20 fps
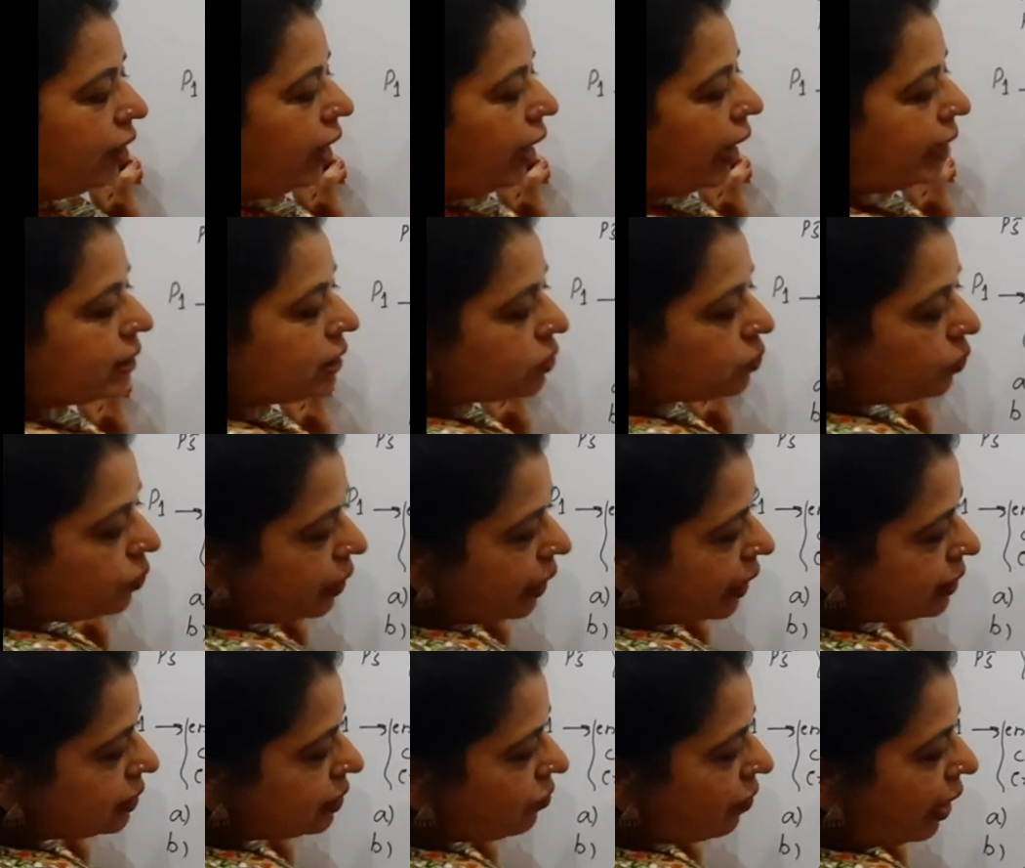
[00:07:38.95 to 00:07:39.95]
As soon
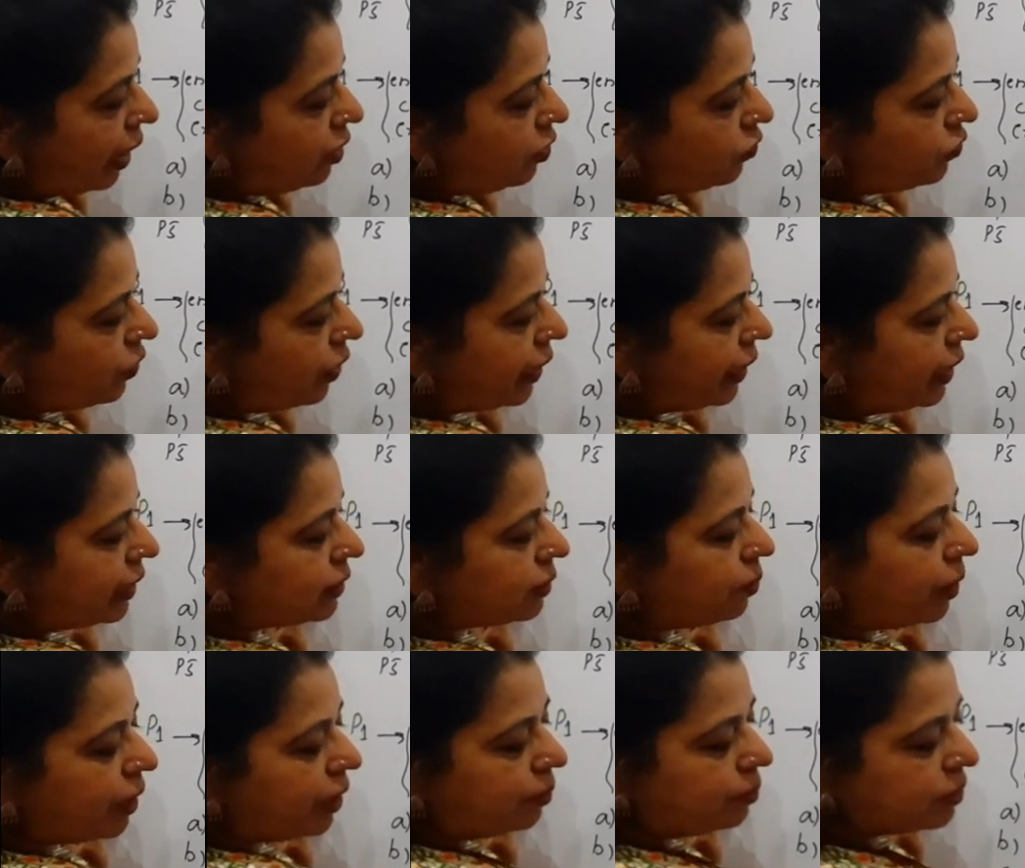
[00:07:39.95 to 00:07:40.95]
as the value for S
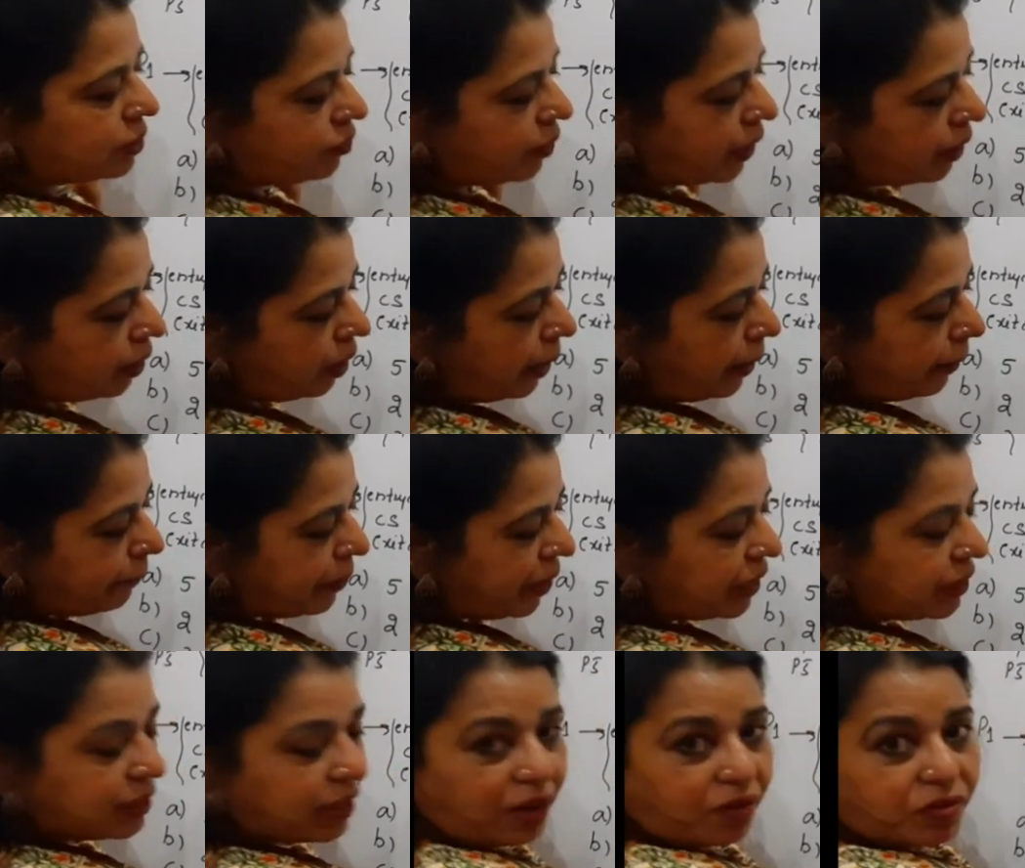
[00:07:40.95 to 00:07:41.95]
becomes 1,
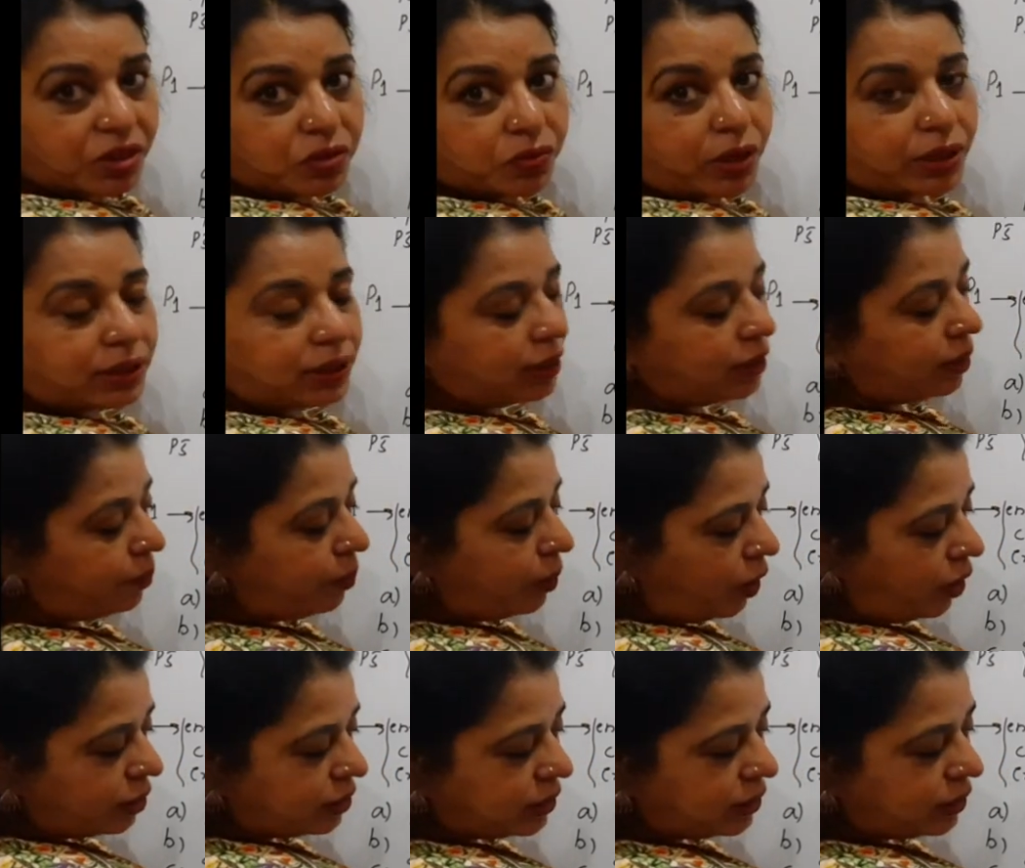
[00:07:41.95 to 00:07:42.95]
P3 which was in the
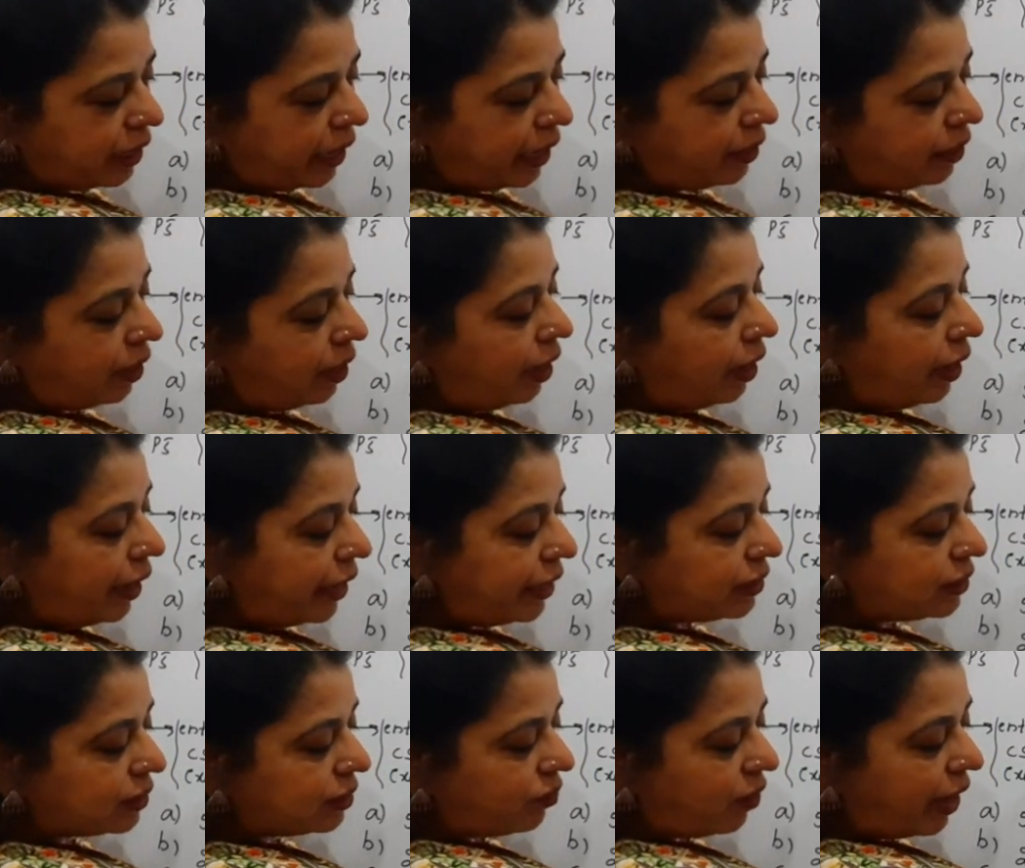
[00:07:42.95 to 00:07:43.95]
blocked state,
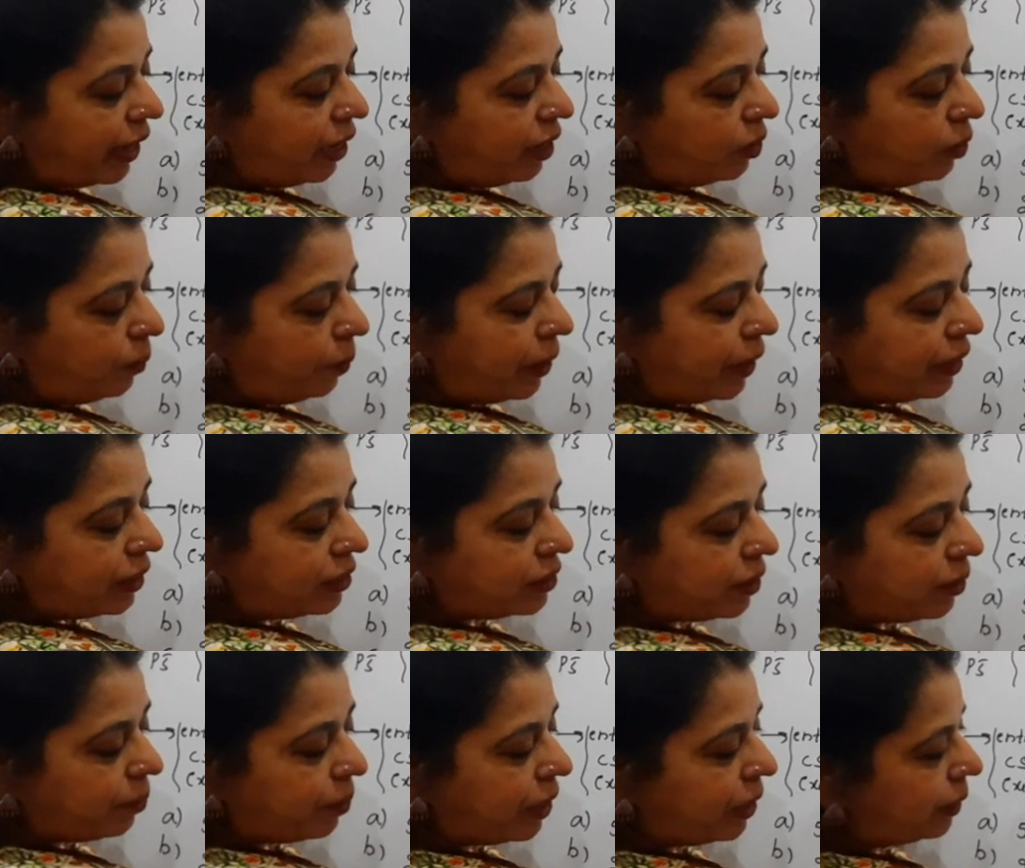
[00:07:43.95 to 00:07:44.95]
its while loop
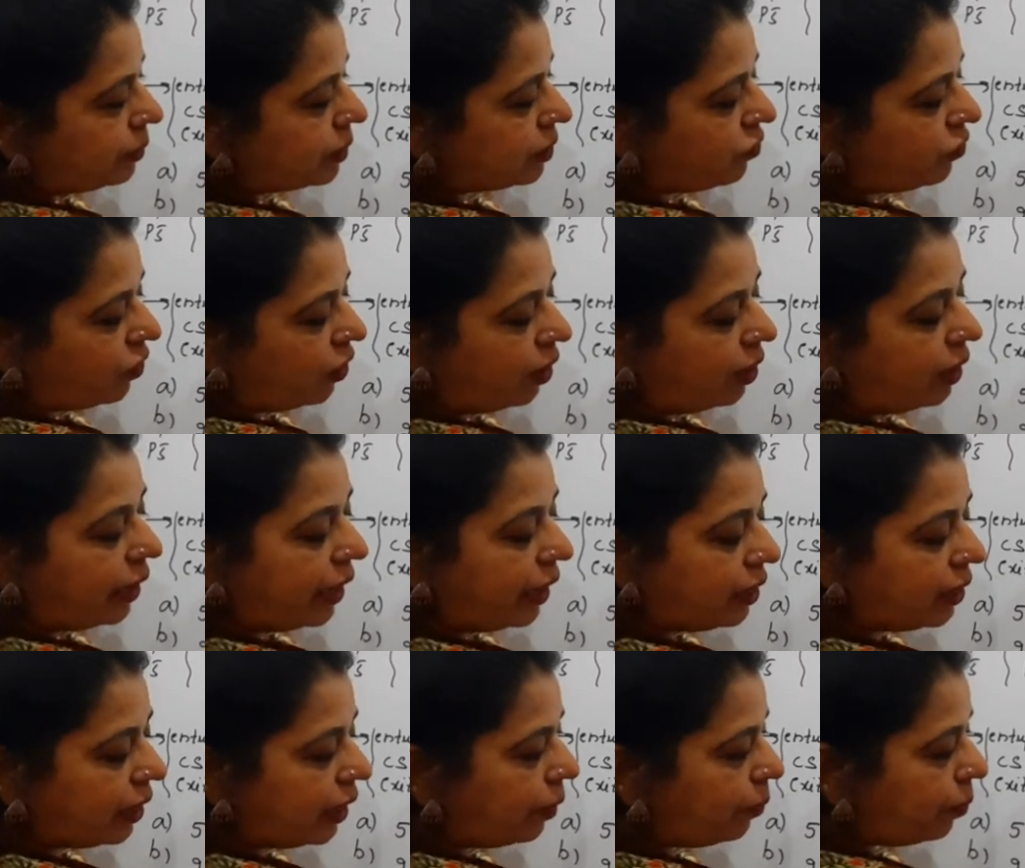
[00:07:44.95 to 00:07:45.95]
condition becomes false.
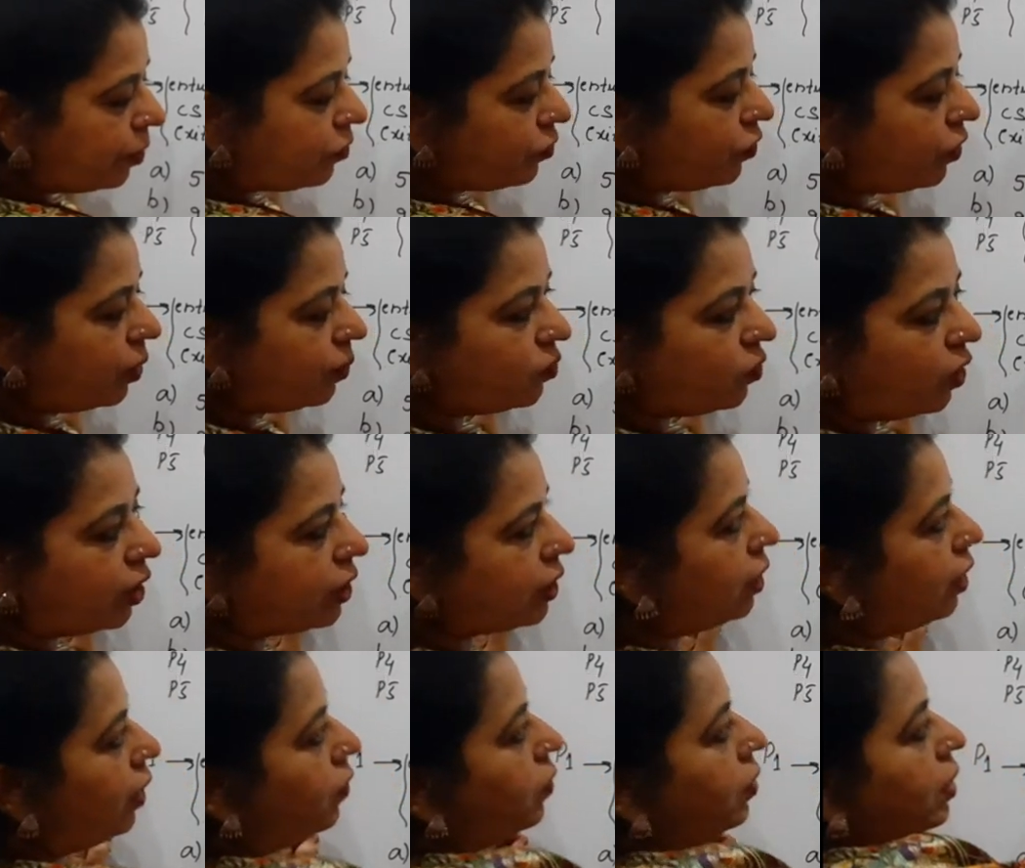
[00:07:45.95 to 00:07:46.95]
It can perform what
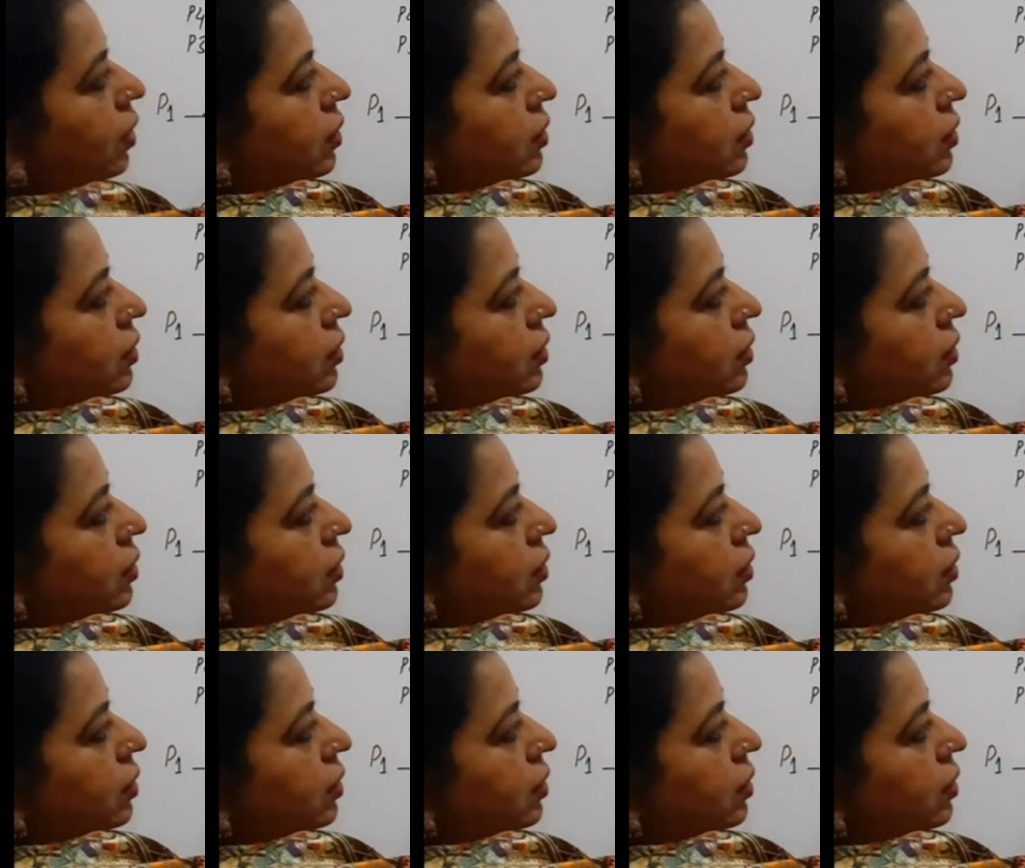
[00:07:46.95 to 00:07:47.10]
now?